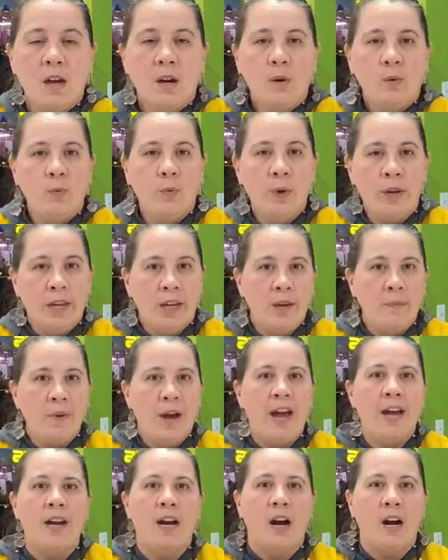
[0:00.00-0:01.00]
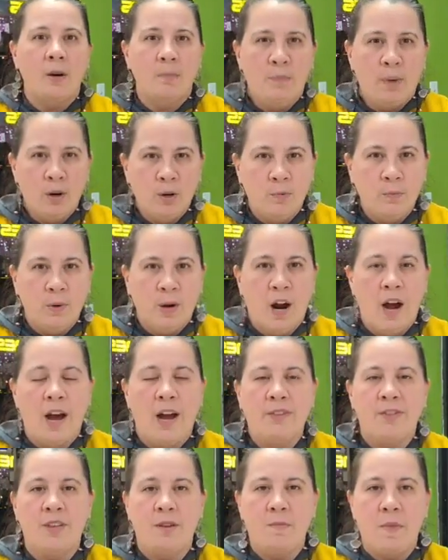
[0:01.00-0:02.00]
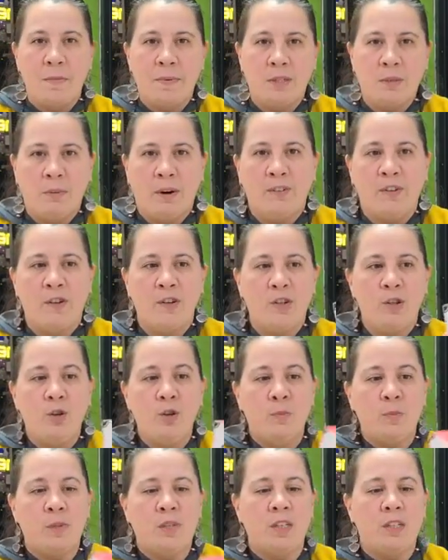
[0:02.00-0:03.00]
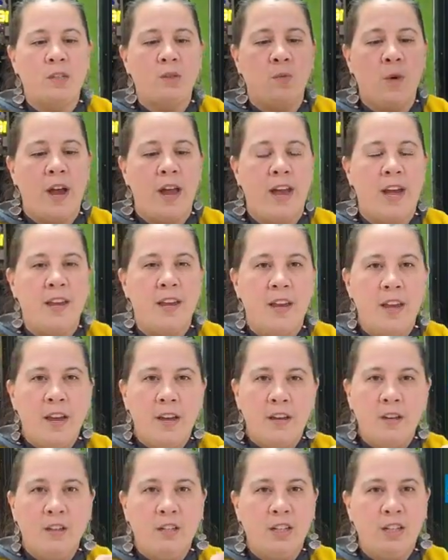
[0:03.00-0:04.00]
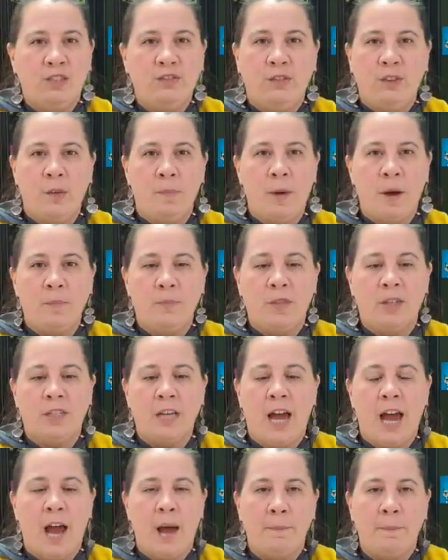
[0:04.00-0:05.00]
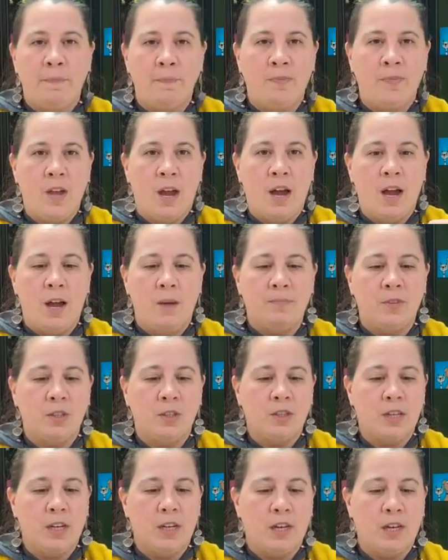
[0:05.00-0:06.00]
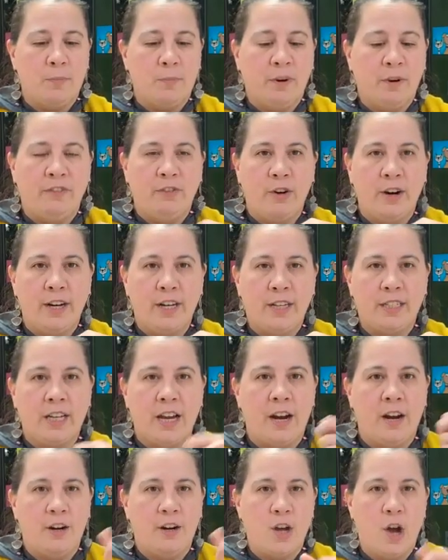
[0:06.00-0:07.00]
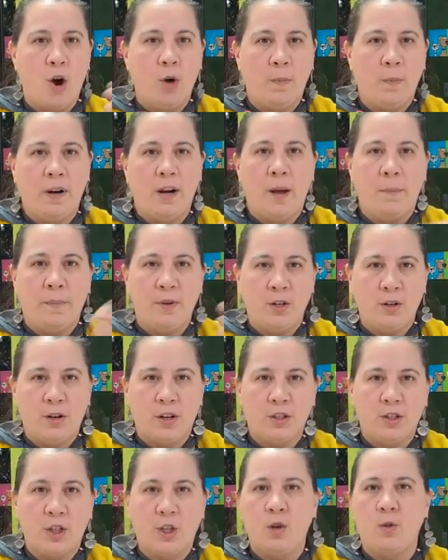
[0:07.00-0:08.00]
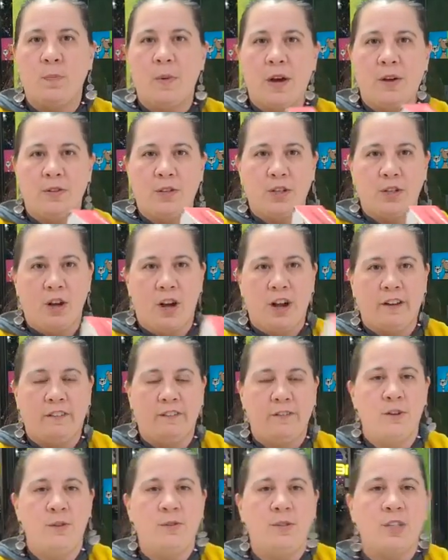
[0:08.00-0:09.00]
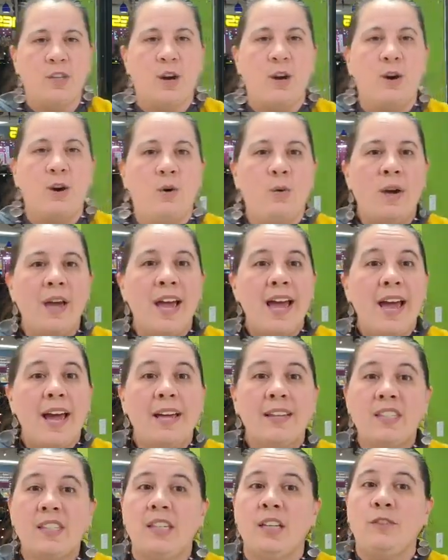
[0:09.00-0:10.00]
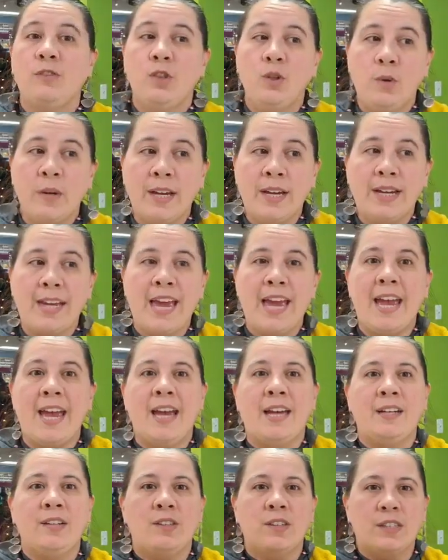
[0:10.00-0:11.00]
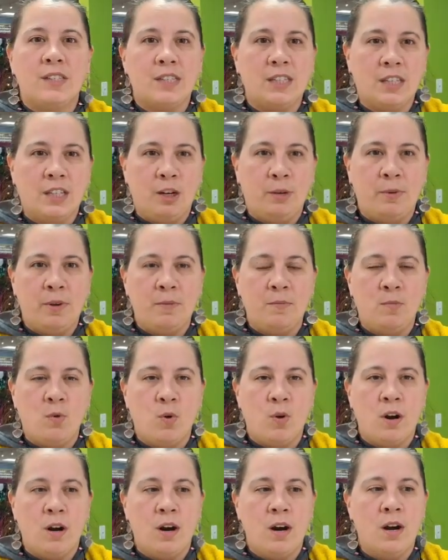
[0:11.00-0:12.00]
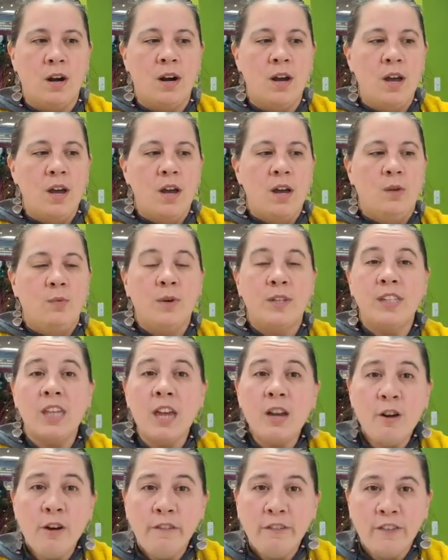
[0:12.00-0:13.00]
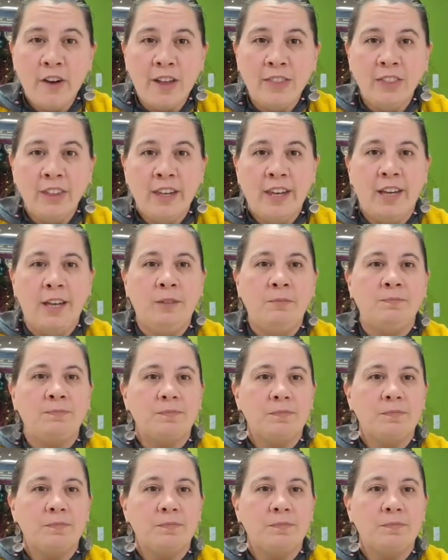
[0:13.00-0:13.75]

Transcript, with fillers: we buy our bone broth and maybe some of our soups this way. You just flip up the top. Um, there's like a perforated tear. You open it up and you can scoop out the dog food. So instead of doing a canned, this is a little bit more recycle friendly.